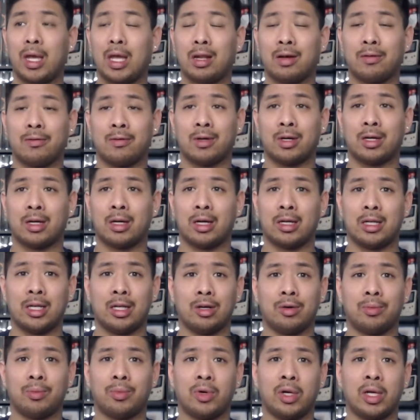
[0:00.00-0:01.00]
a
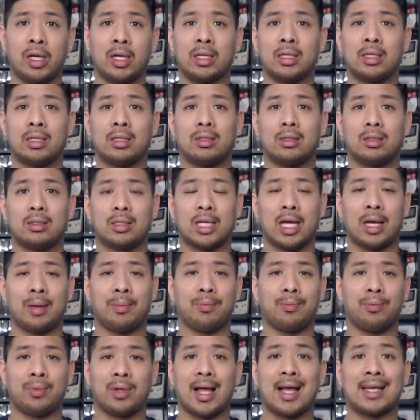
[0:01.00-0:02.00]
neoprene type
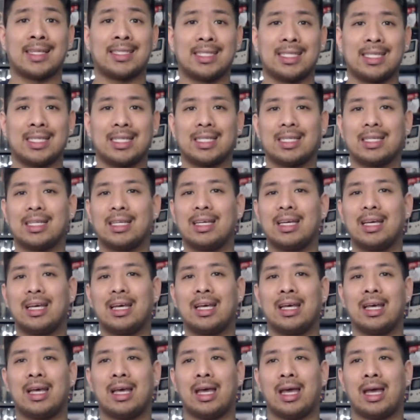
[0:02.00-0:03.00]
plastic,
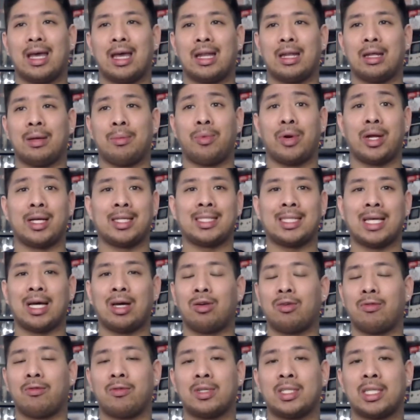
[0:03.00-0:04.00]
and it breaks
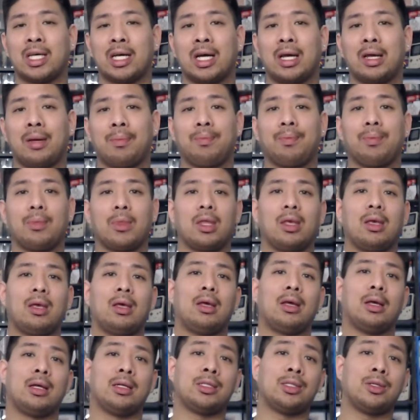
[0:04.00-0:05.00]
down over time,
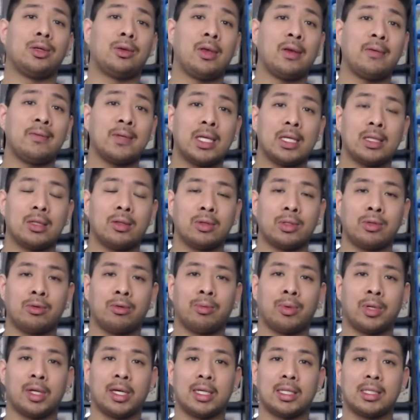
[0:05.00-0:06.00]
and so you have to get those
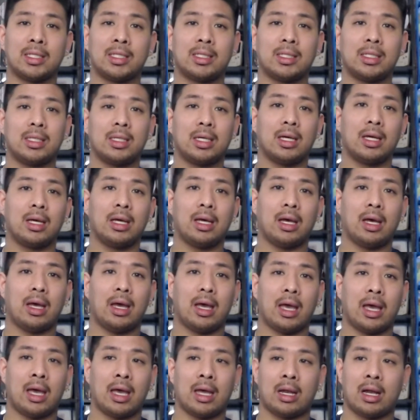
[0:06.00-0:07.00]
replaced.
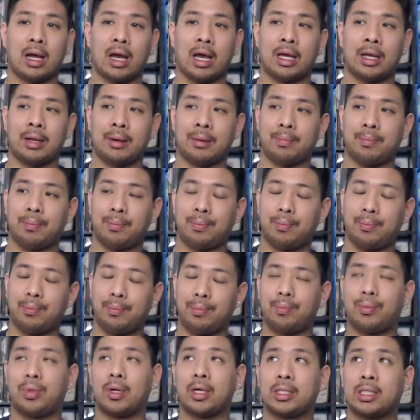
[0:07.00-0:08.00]
And I
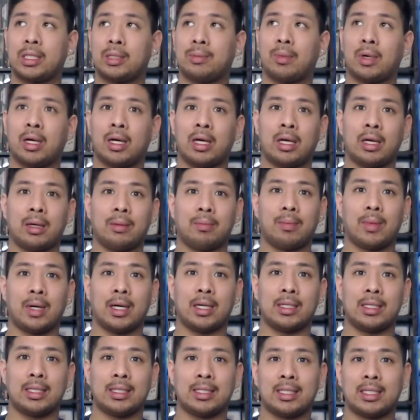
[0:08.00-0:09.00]
plugged in my
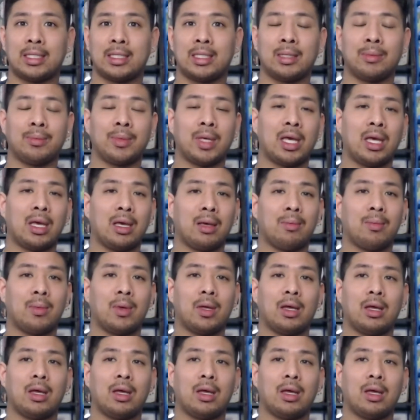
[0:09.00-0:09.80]
disk system game,